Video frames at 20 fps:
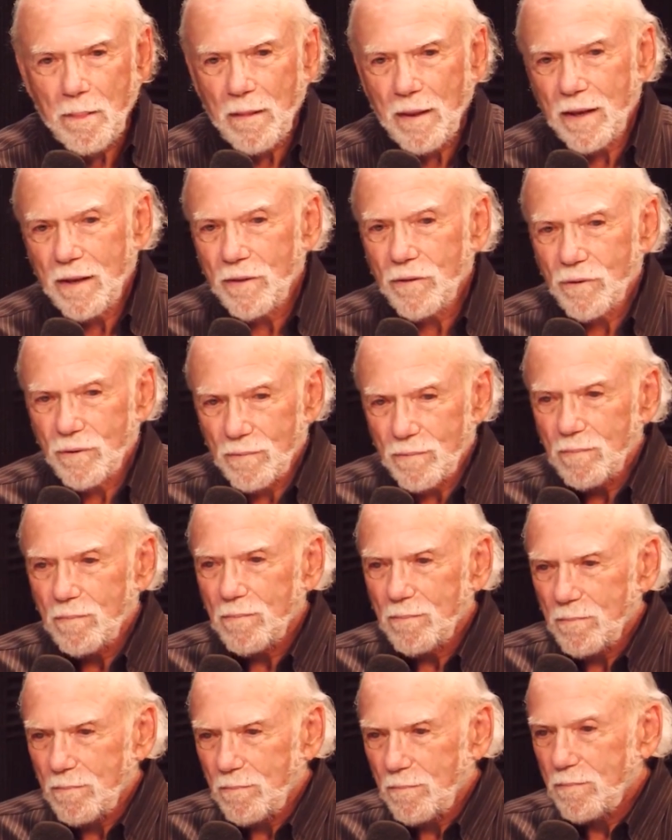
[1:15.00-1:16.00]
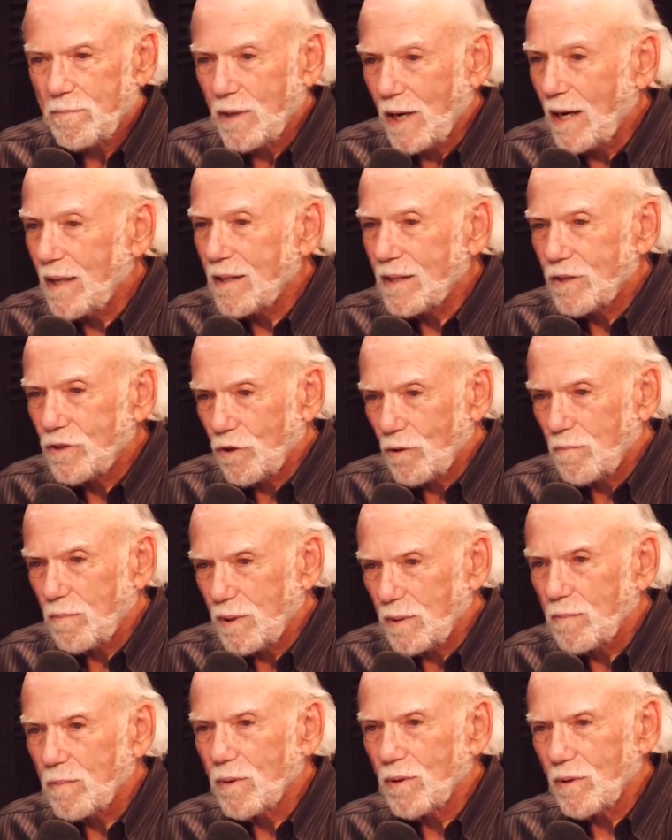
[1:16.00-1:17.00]
either knowledge or
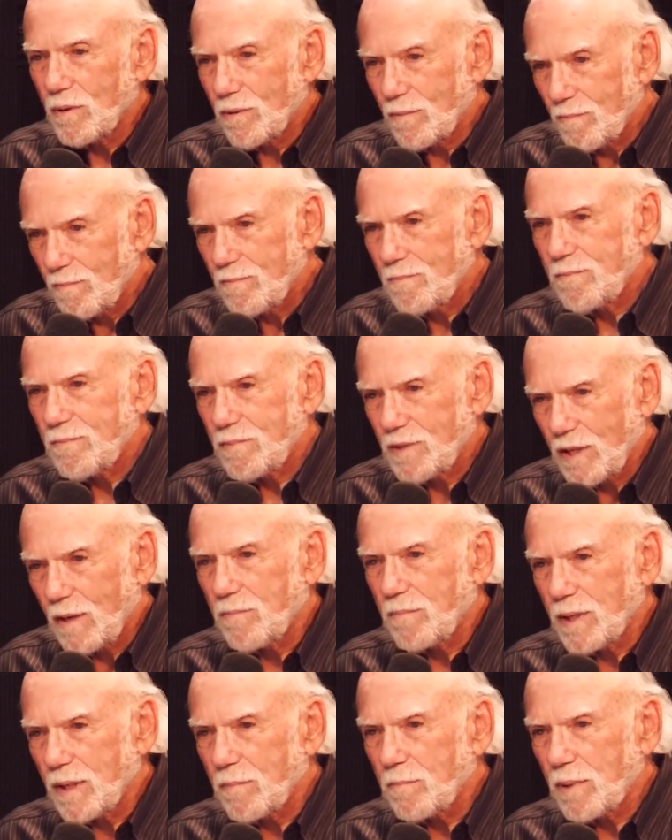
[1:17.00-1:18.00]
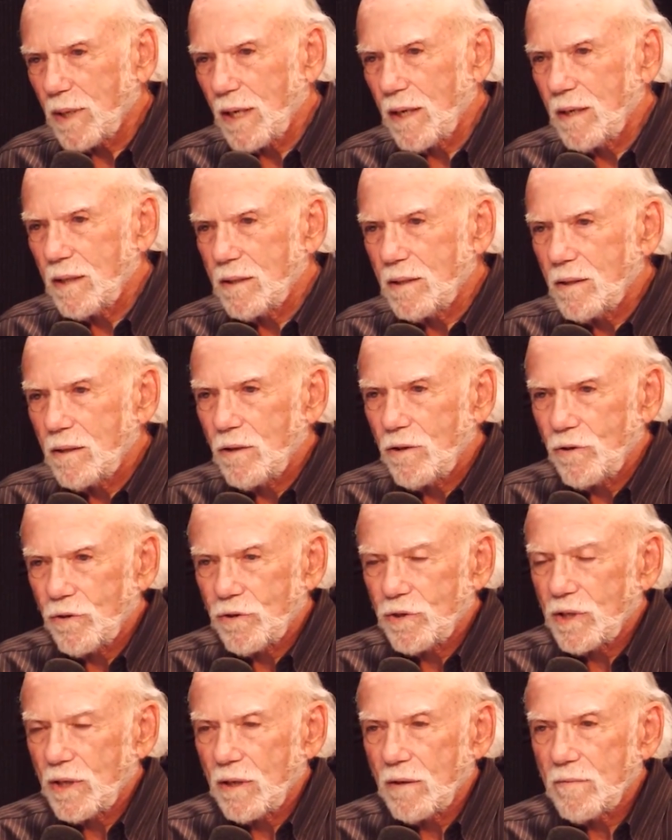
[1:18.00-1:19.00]
people or something beyond
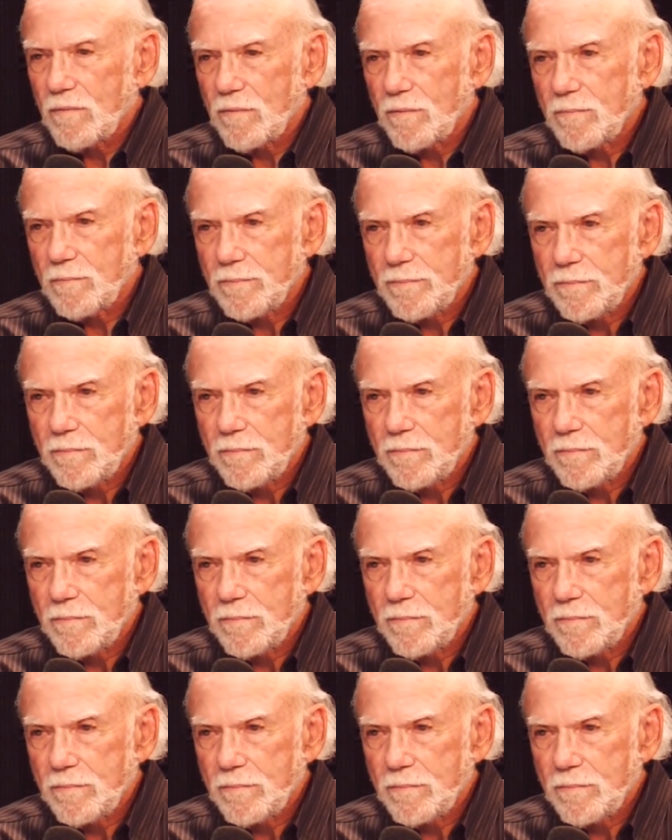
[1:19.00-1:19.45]
yourself.